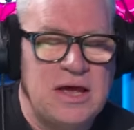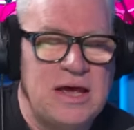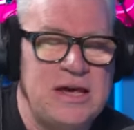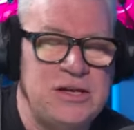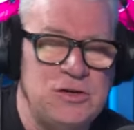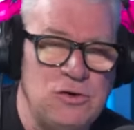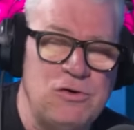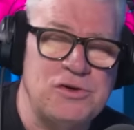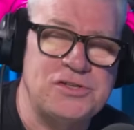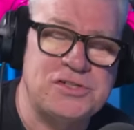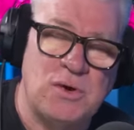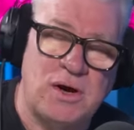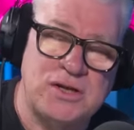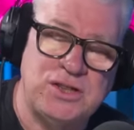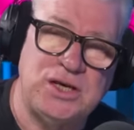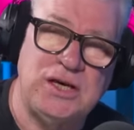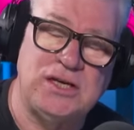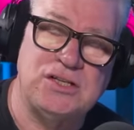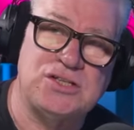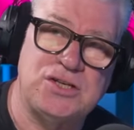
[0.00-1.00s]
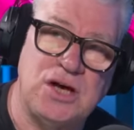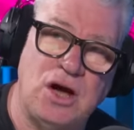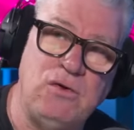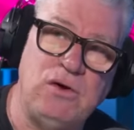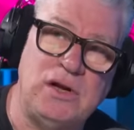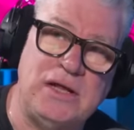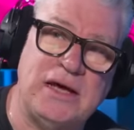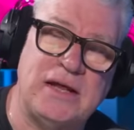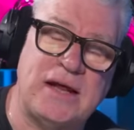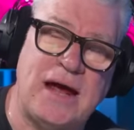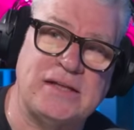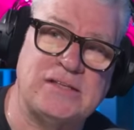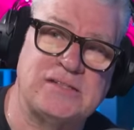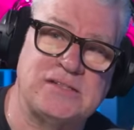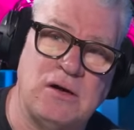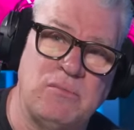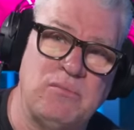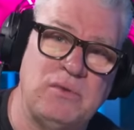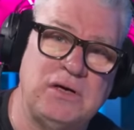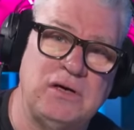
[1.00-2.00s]
It also, I think, tonally, it had
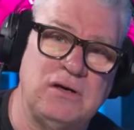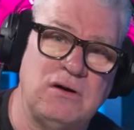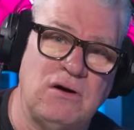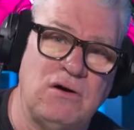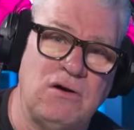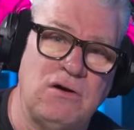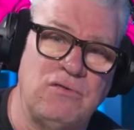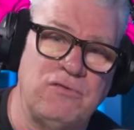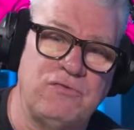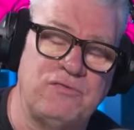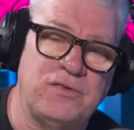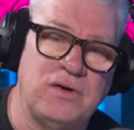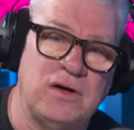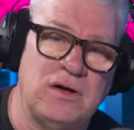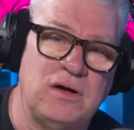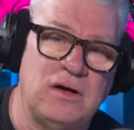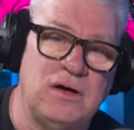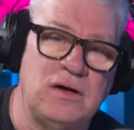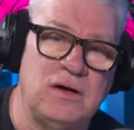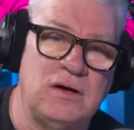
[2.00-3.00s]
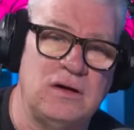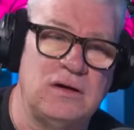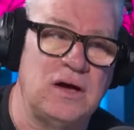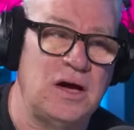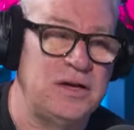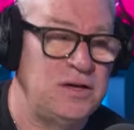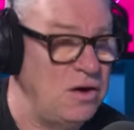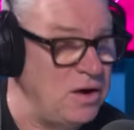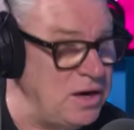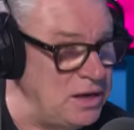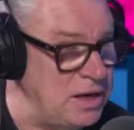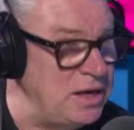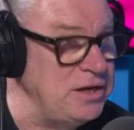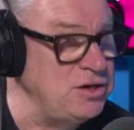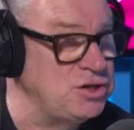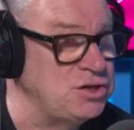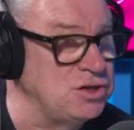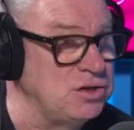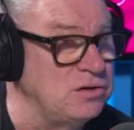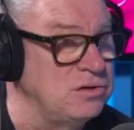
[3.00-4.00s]
something of
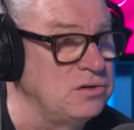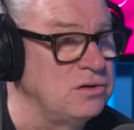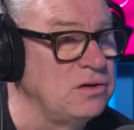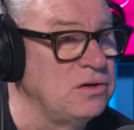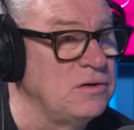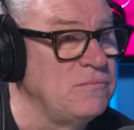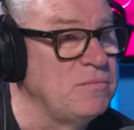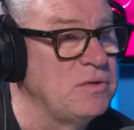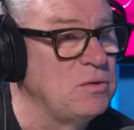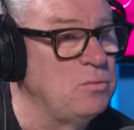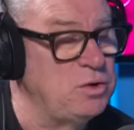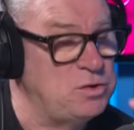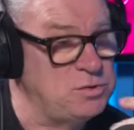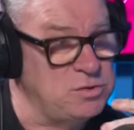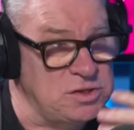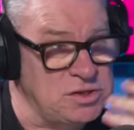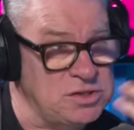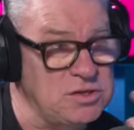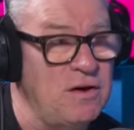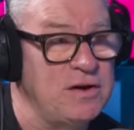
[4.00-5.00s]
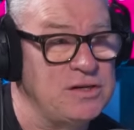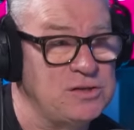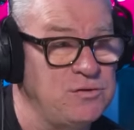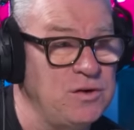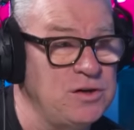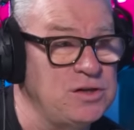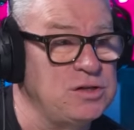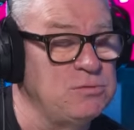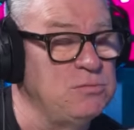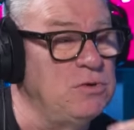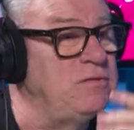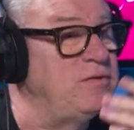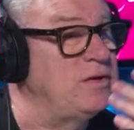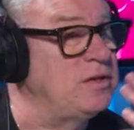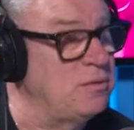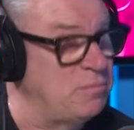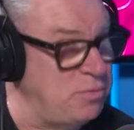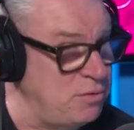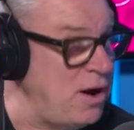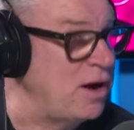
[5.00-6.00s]
Annihilation, which was a science fiction movie
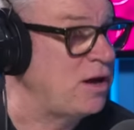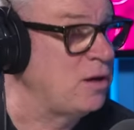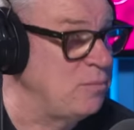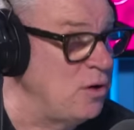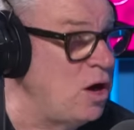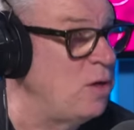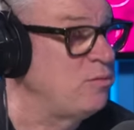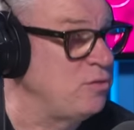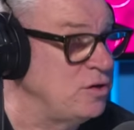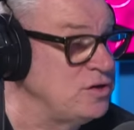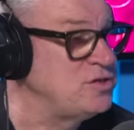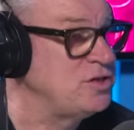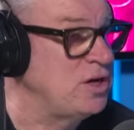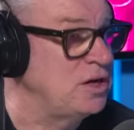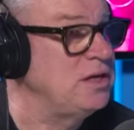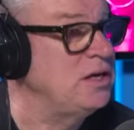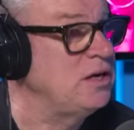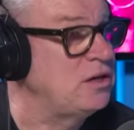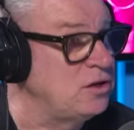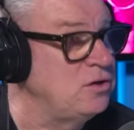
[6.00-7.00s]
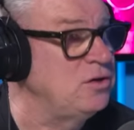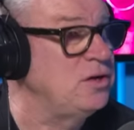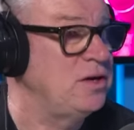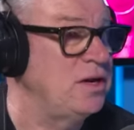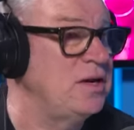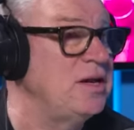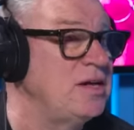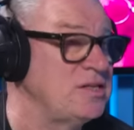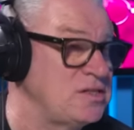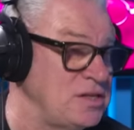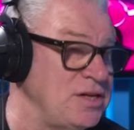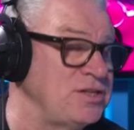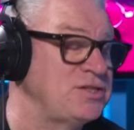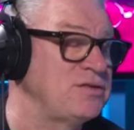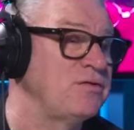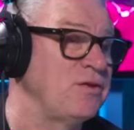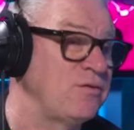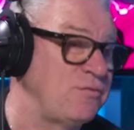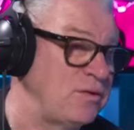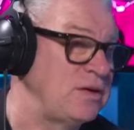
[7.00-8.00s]
that Barack Obama incidentally included in his list
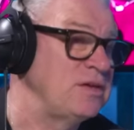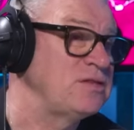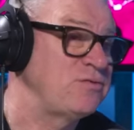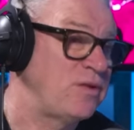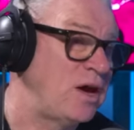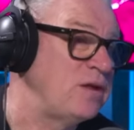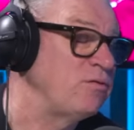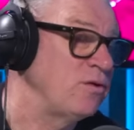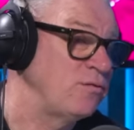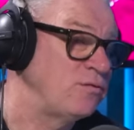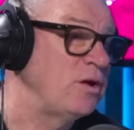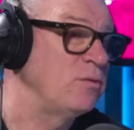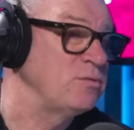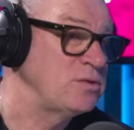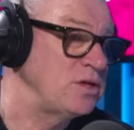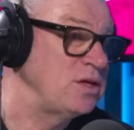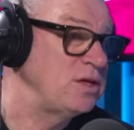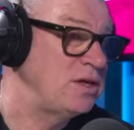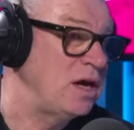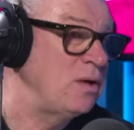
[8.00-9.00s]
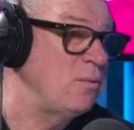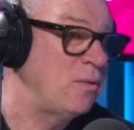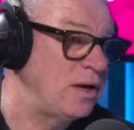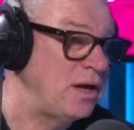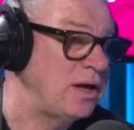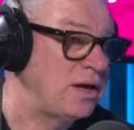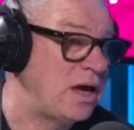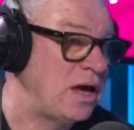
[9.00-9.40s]
of his favorite films of the year when it